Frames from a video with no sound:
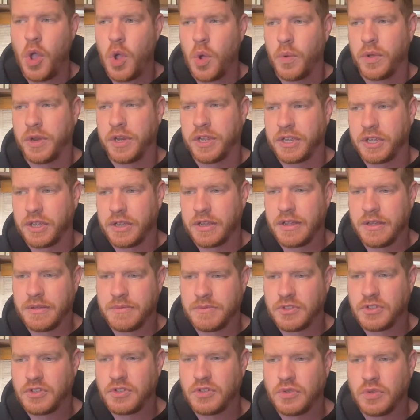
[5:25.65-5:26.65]
when it
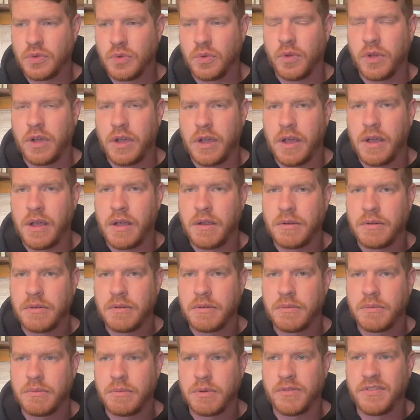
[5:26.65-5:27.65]
comes to
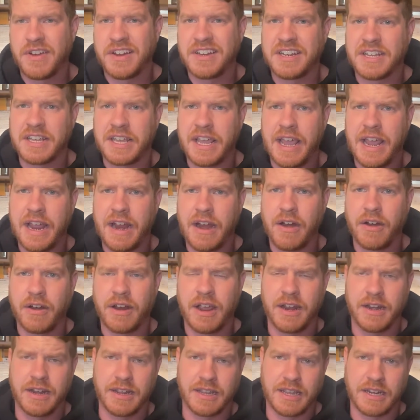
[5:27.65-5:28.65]
preventing air
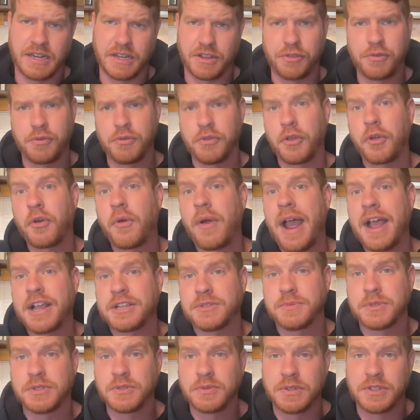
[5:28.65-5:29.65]
kind of getting through the
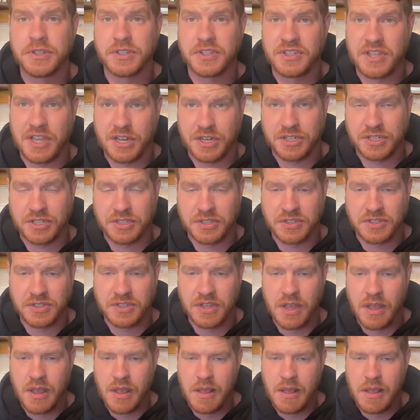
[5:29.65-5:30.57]
cracks between the sections.